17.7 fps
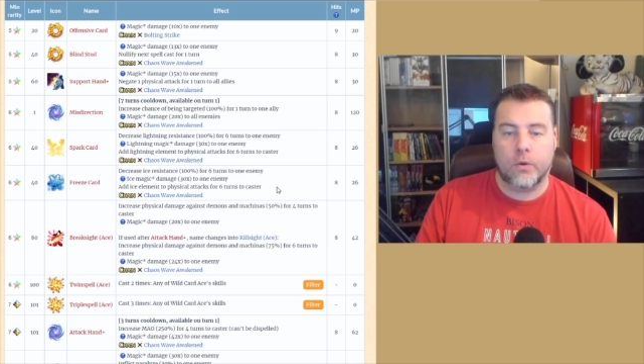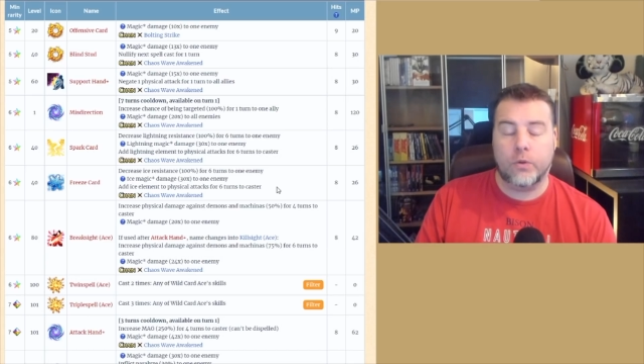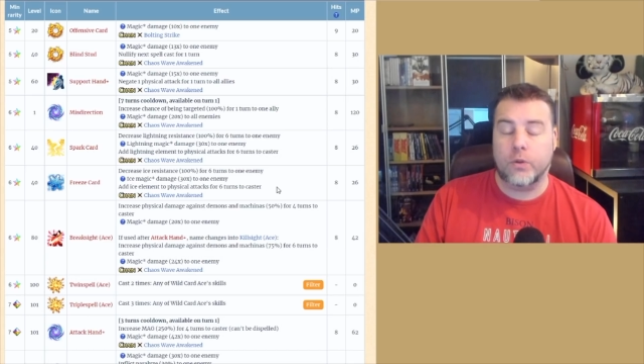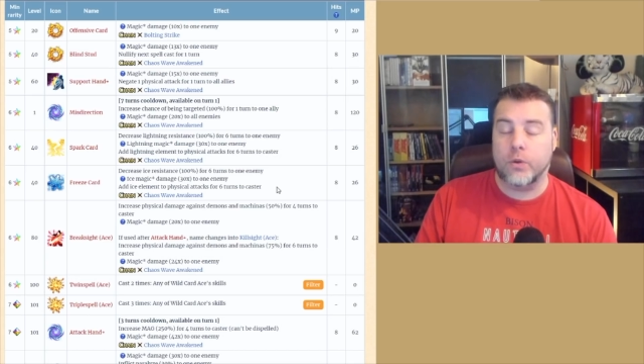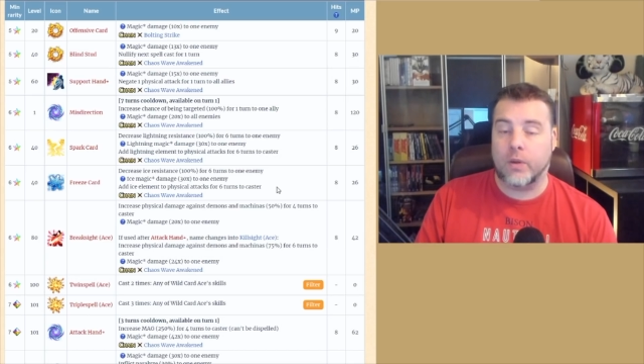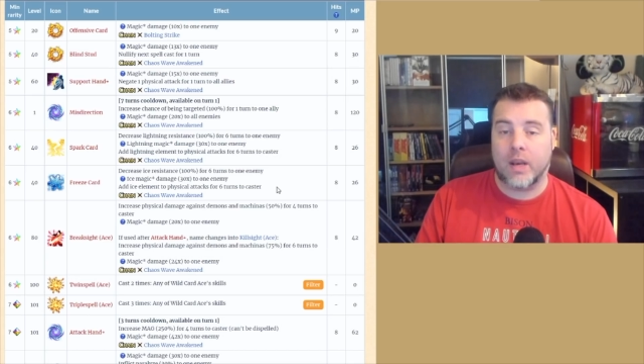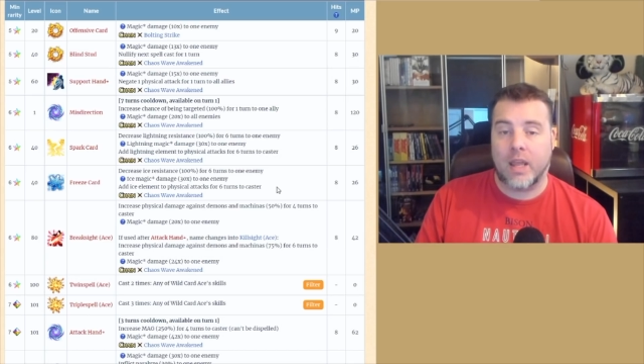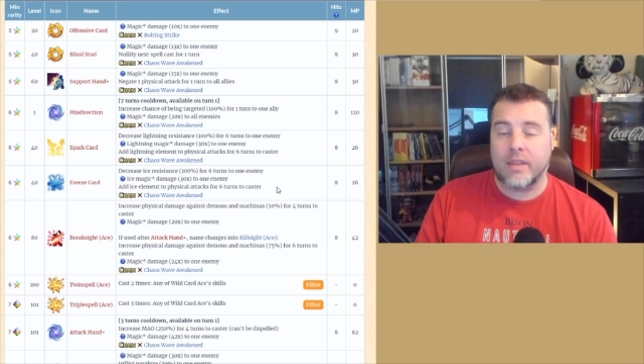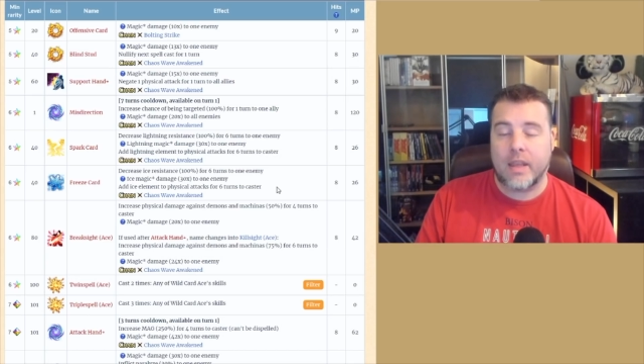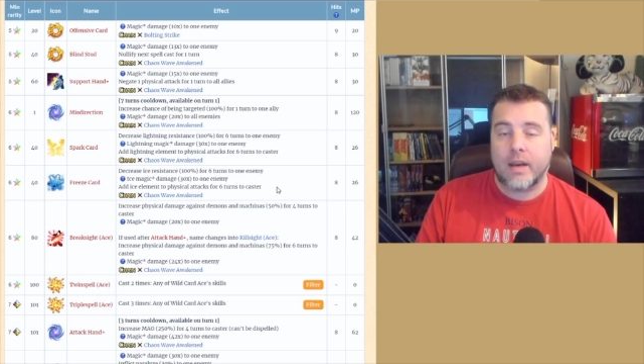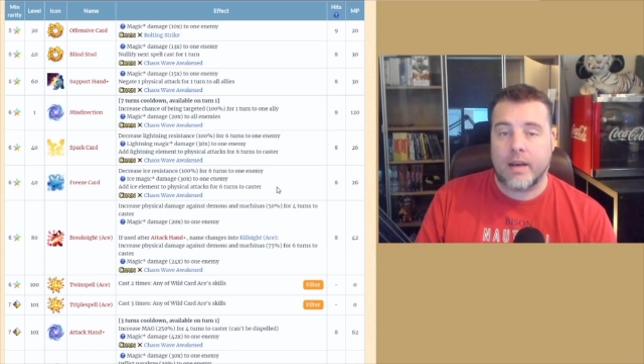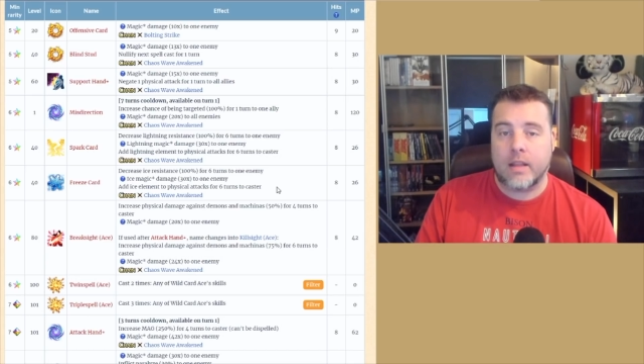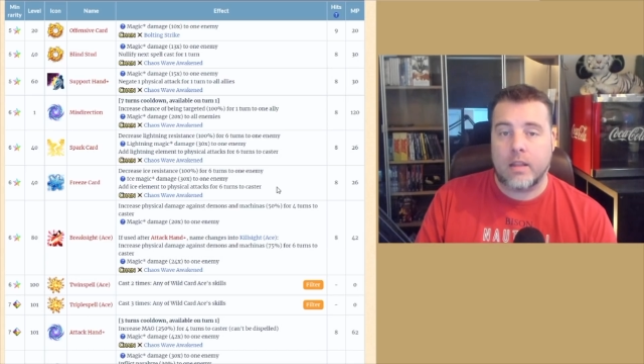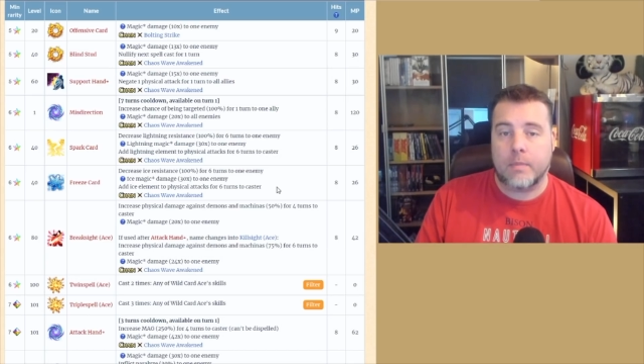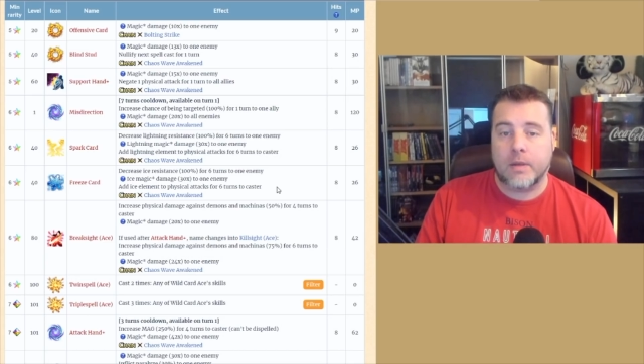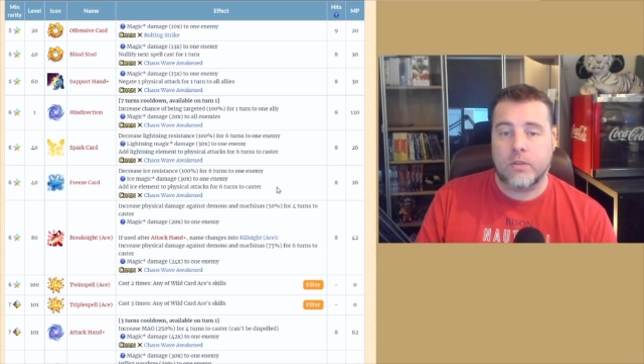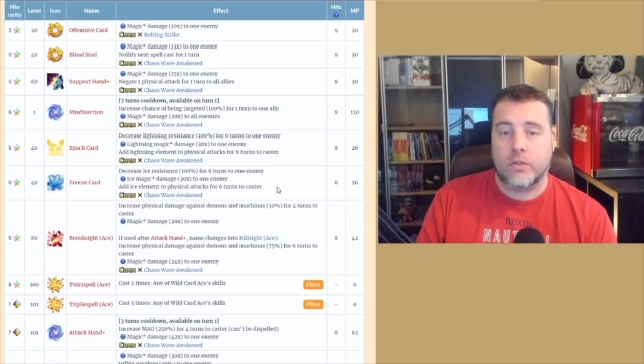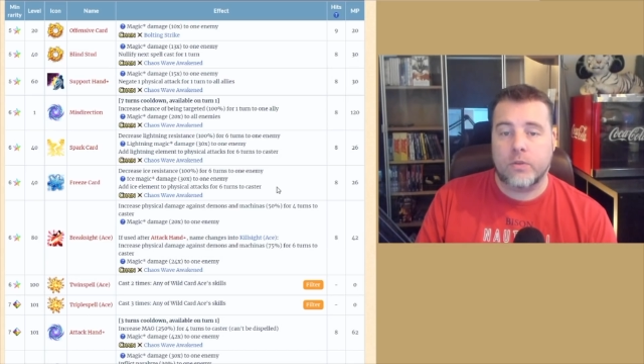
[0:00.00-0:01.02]
you can add that
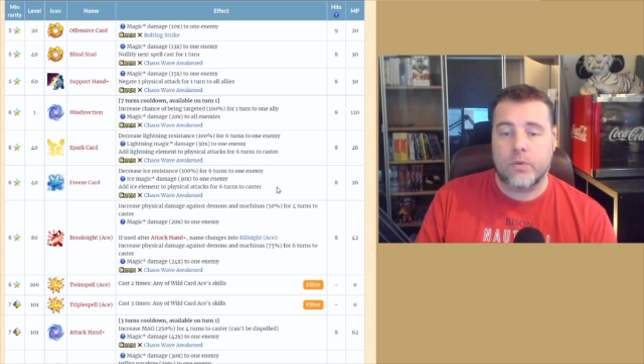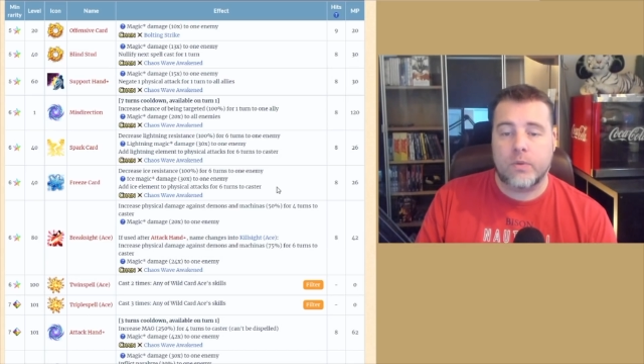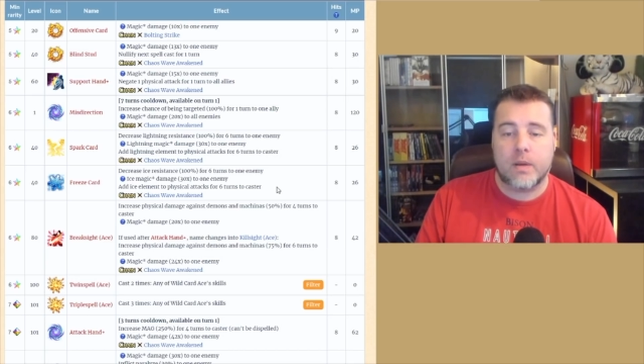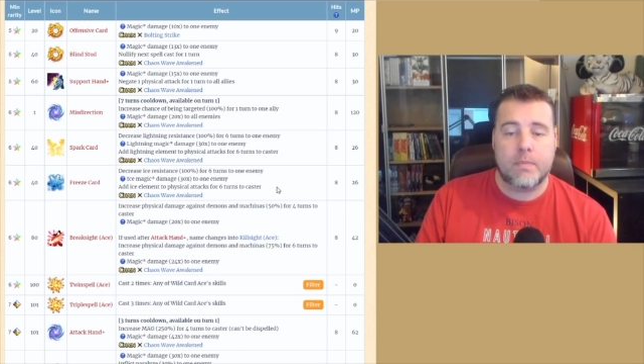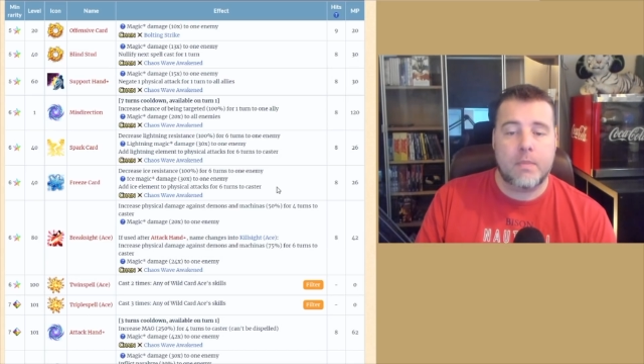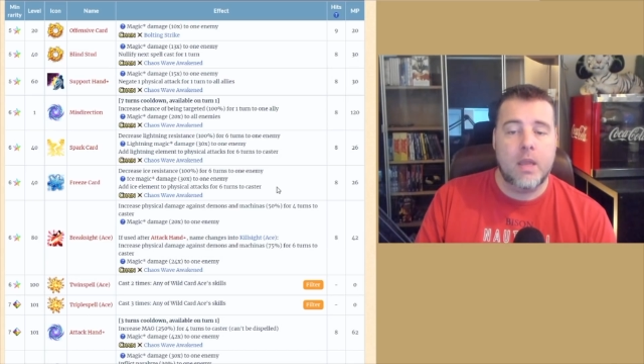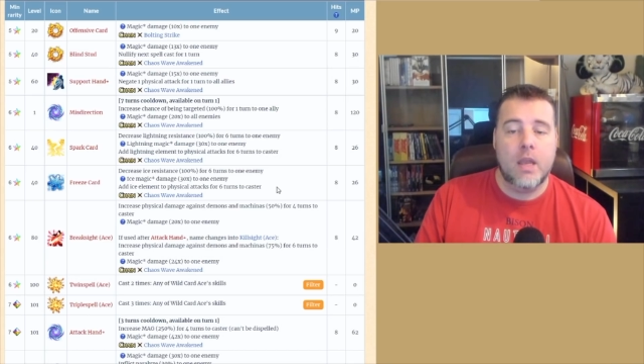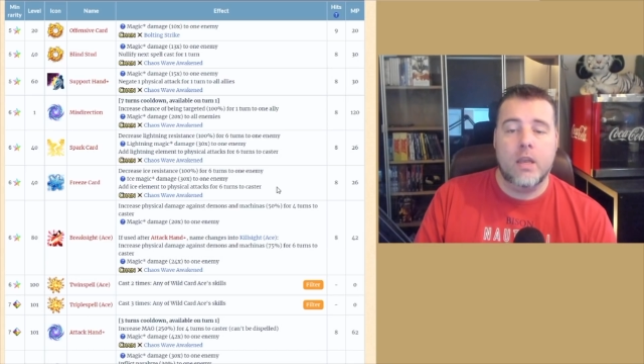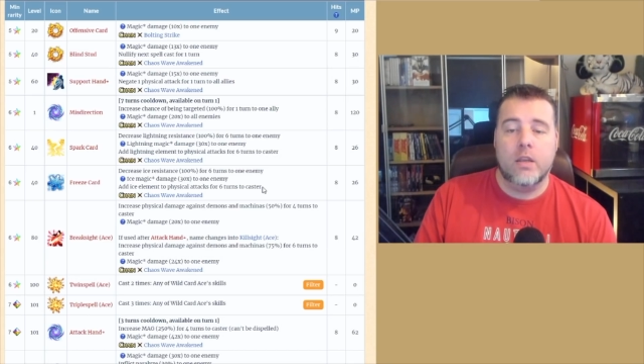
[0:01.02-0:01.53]
element to him,